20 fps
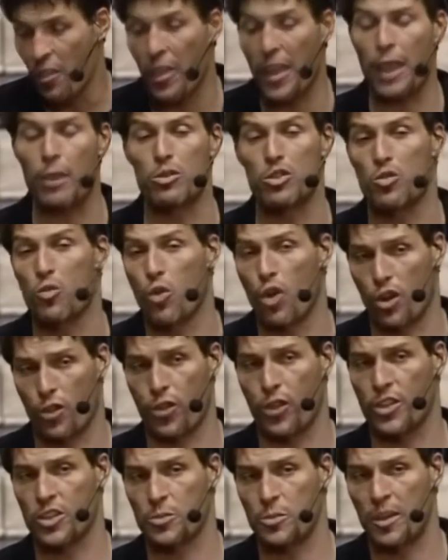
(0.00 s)
that he was
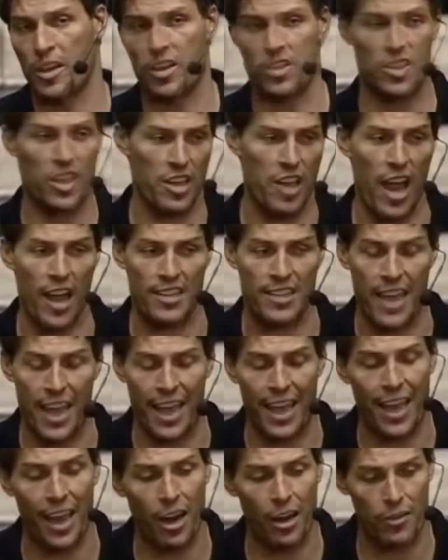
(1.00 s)
worthless because he had not
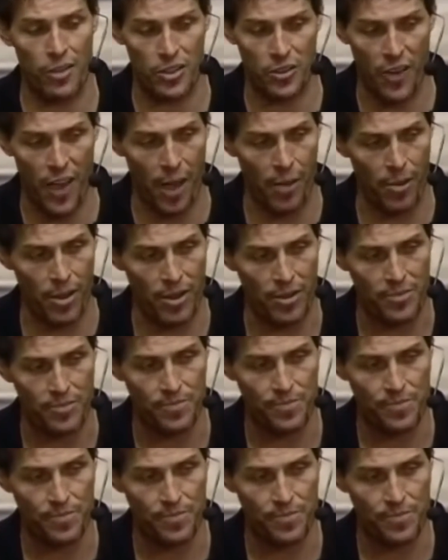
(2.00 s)
taken care of his family.